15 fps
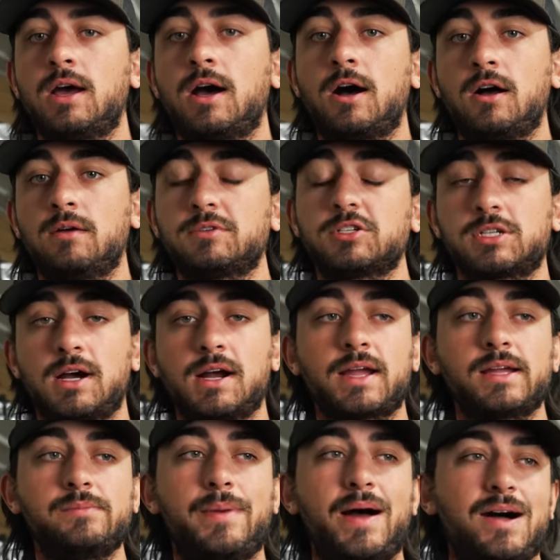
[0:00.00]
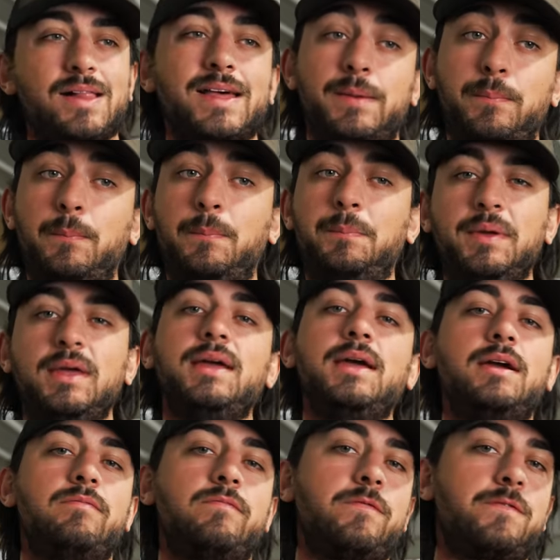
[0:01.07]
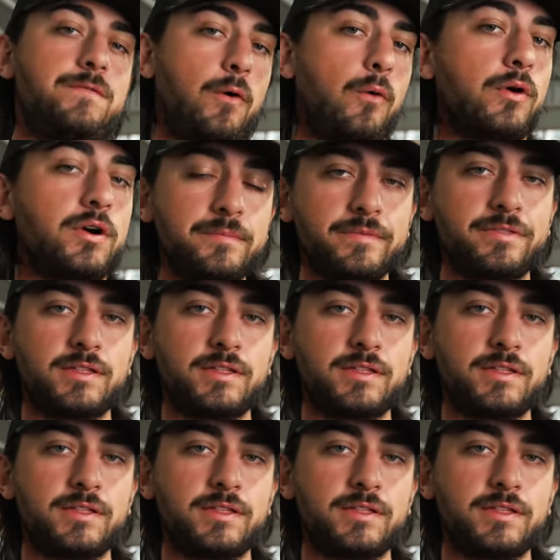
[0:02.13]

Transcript: Just talking about like big form